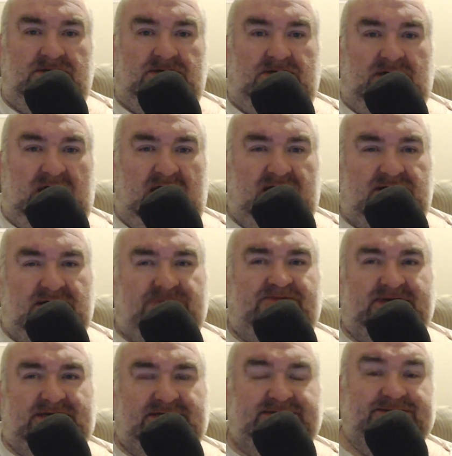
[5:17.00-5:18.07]
And then if it
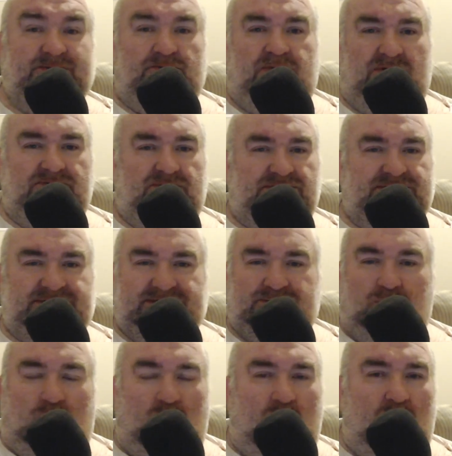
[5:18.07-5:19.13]
gets to a point where there's
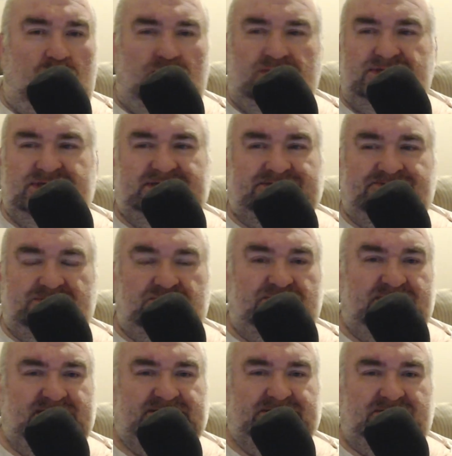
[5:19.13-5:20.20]
these few
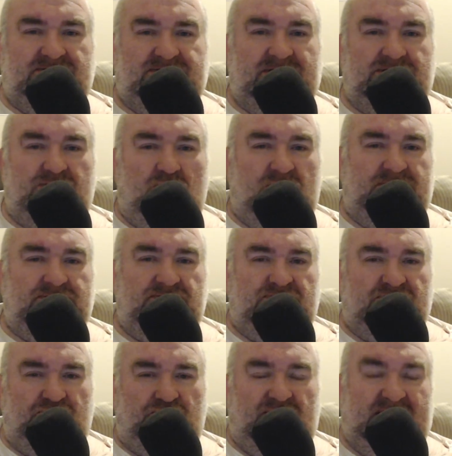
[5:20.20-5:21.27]
things here and there you want to do that
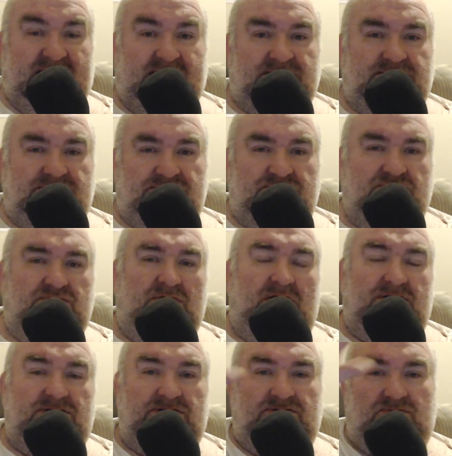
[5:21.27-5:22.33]
you can't do
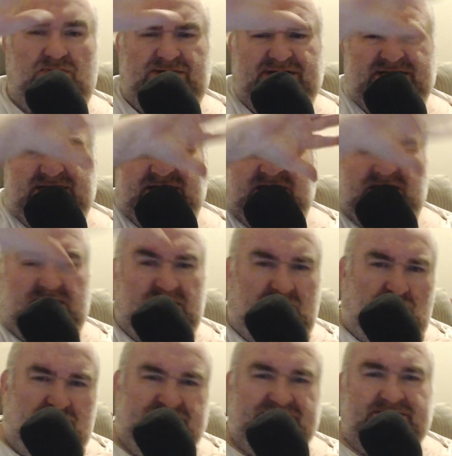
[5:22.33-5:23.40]
under with
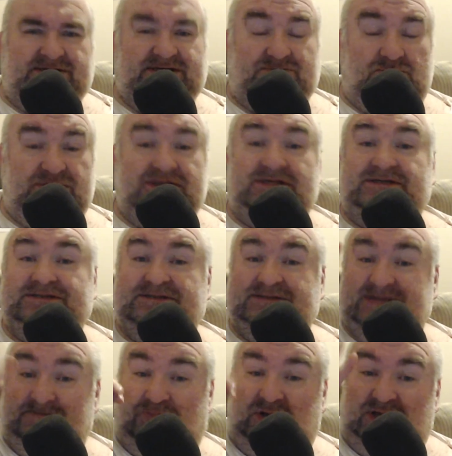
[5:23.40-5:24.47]
the
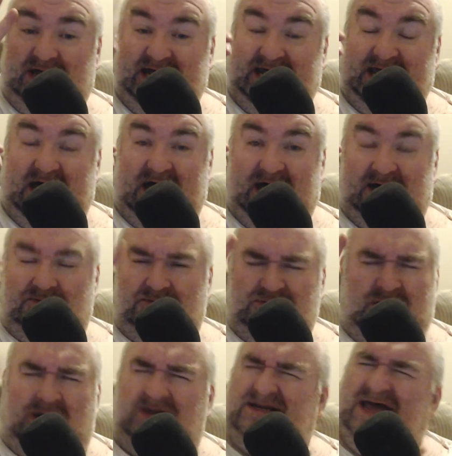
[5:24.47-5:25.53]
simple AI,
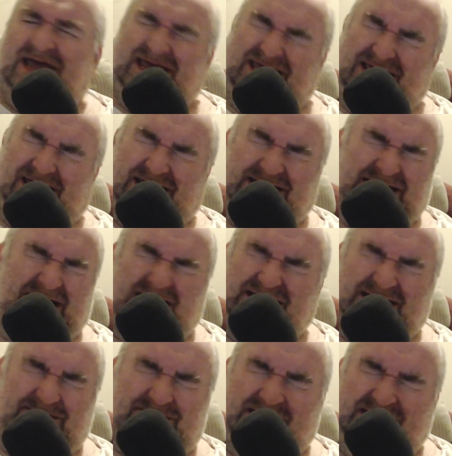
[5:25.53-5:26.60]
or not AI. God
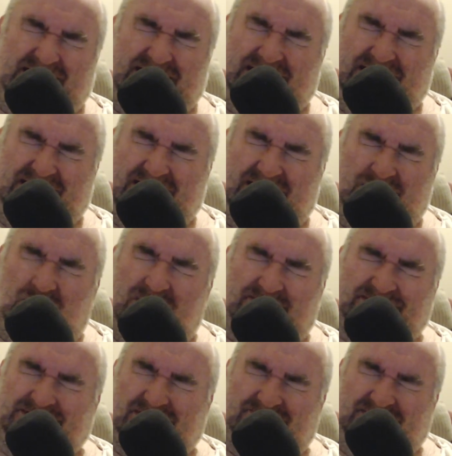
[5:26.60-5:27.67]
damn it, I hate AI. Why am I
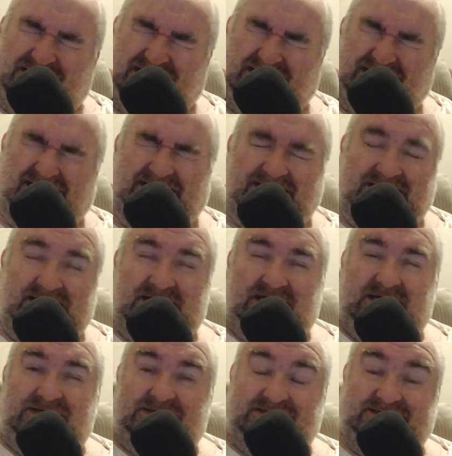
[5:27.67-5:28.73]
talking about AI?
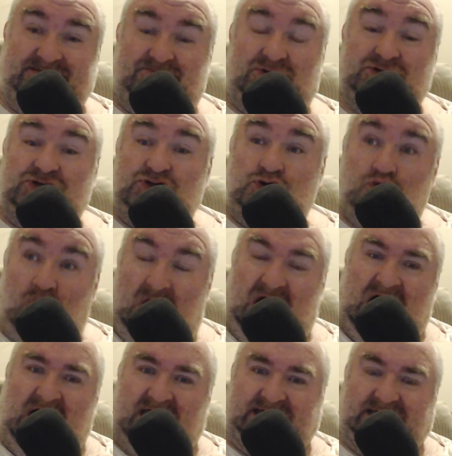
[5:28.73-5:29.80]
The simple
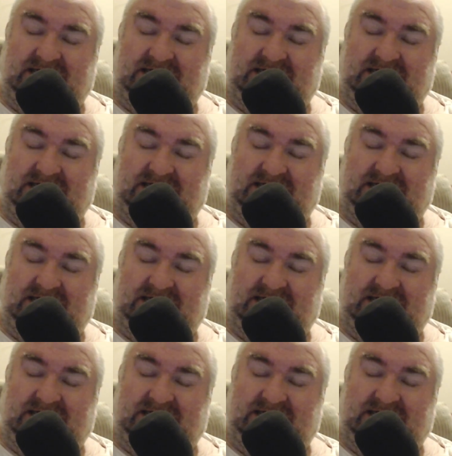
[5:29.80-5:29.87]
UI,